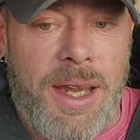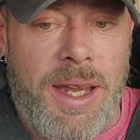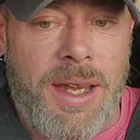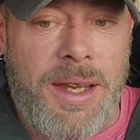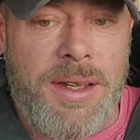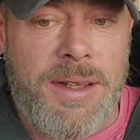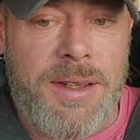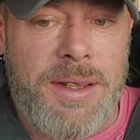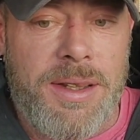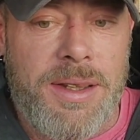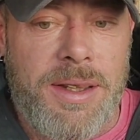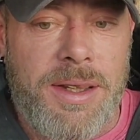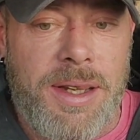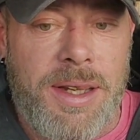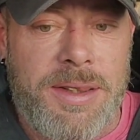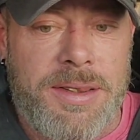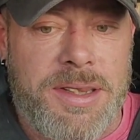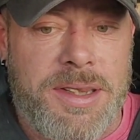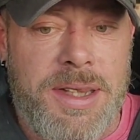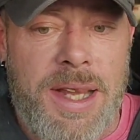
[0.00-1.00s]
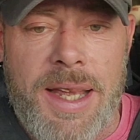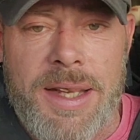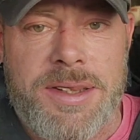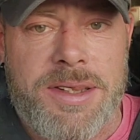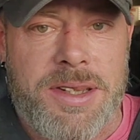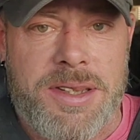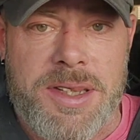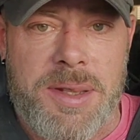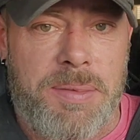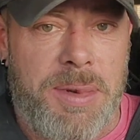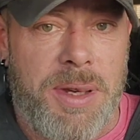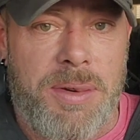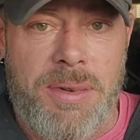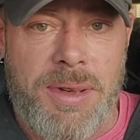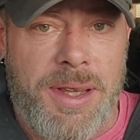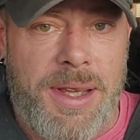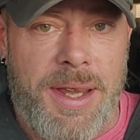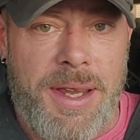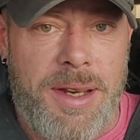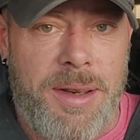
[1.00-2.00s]
And it's not just to be
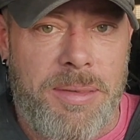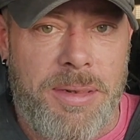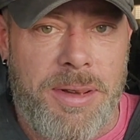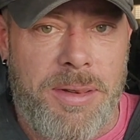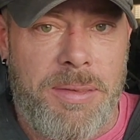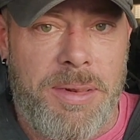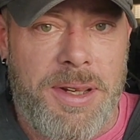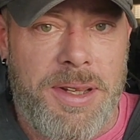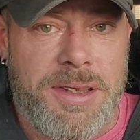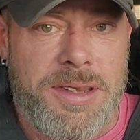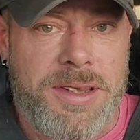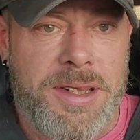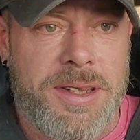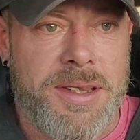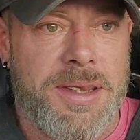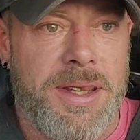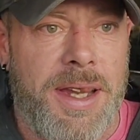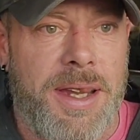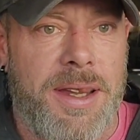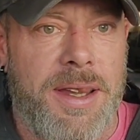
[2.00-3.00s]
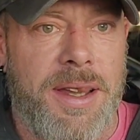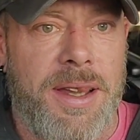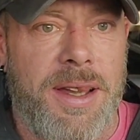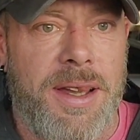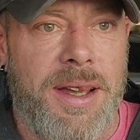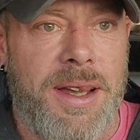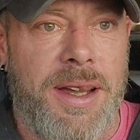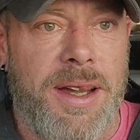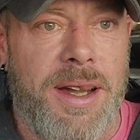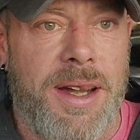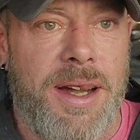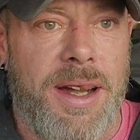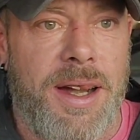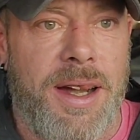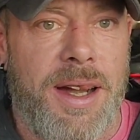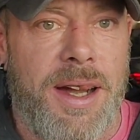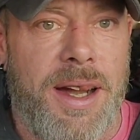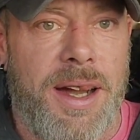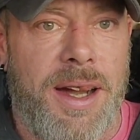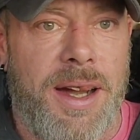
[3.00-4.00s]
relatable, but it's just like,
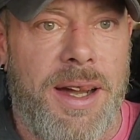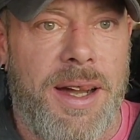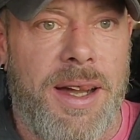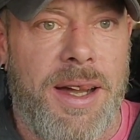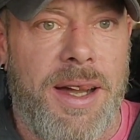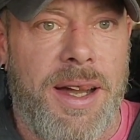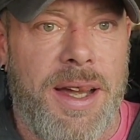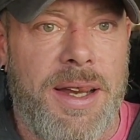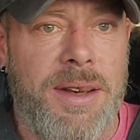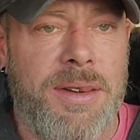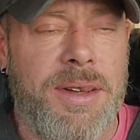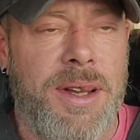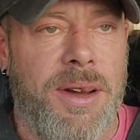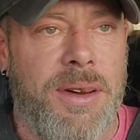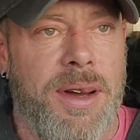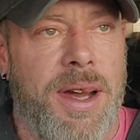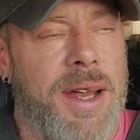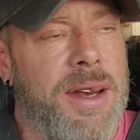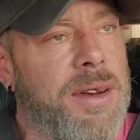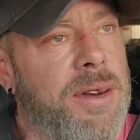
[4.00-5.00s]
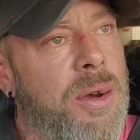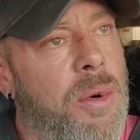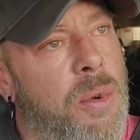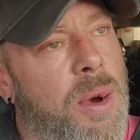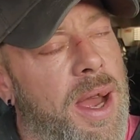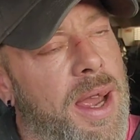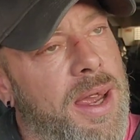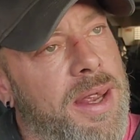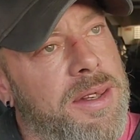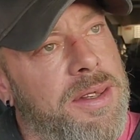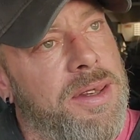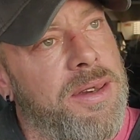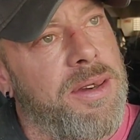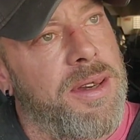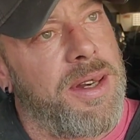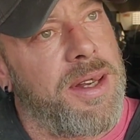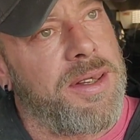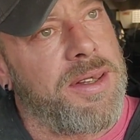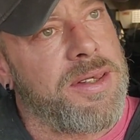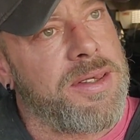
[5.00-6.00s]
I don't know why I do
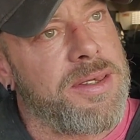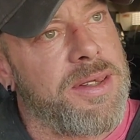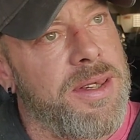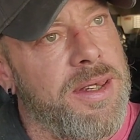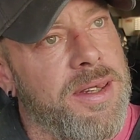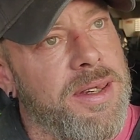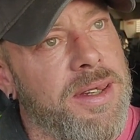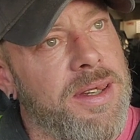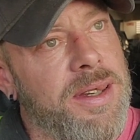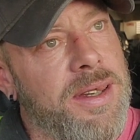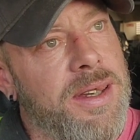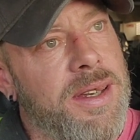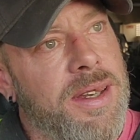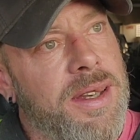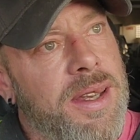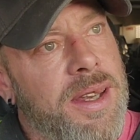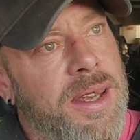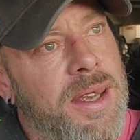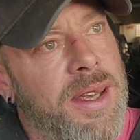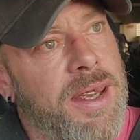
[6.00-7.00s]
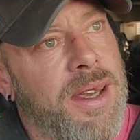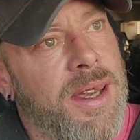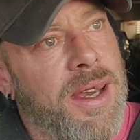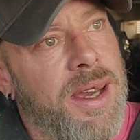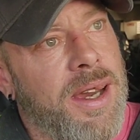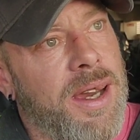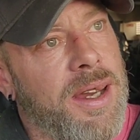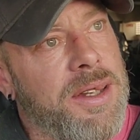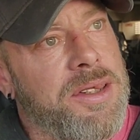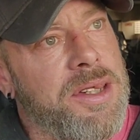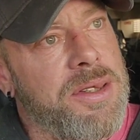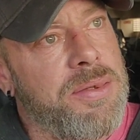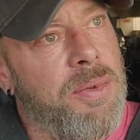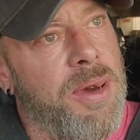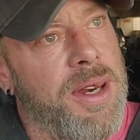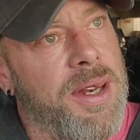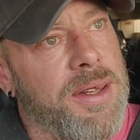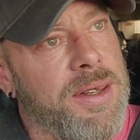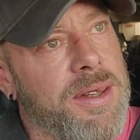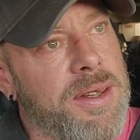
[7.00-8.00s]
it. I just
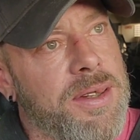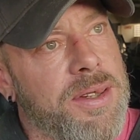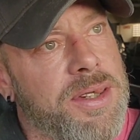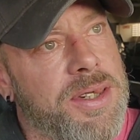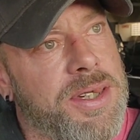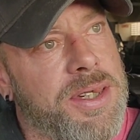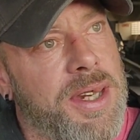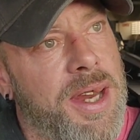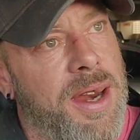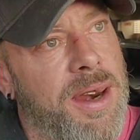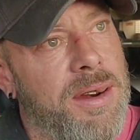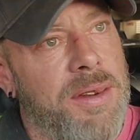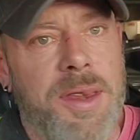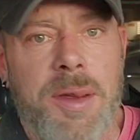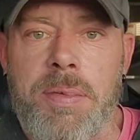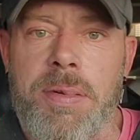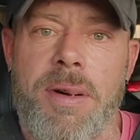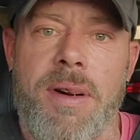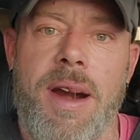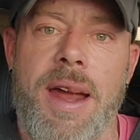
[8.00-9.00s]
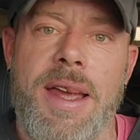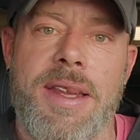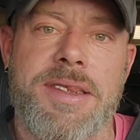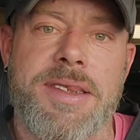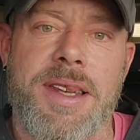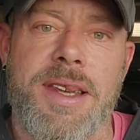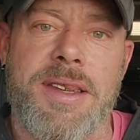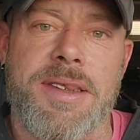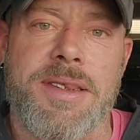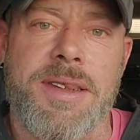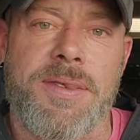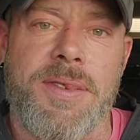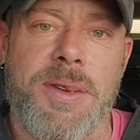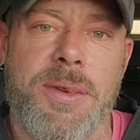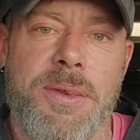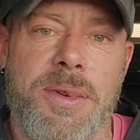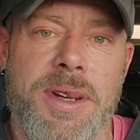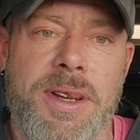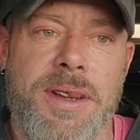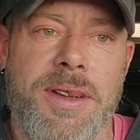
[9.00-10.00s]
want to share the process, if
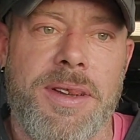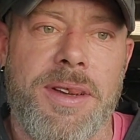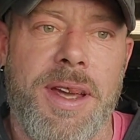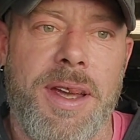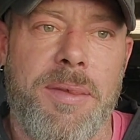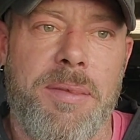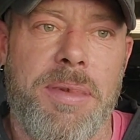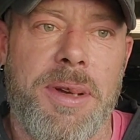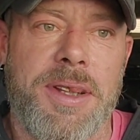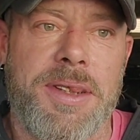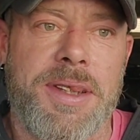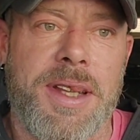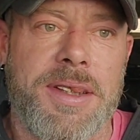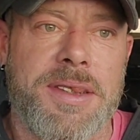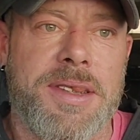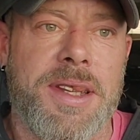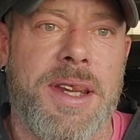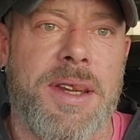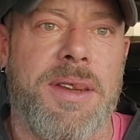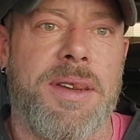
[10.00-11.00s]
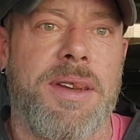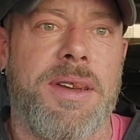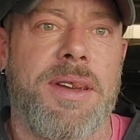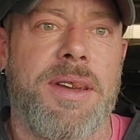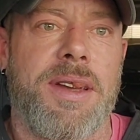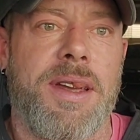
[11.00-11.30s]
you will. But that's like,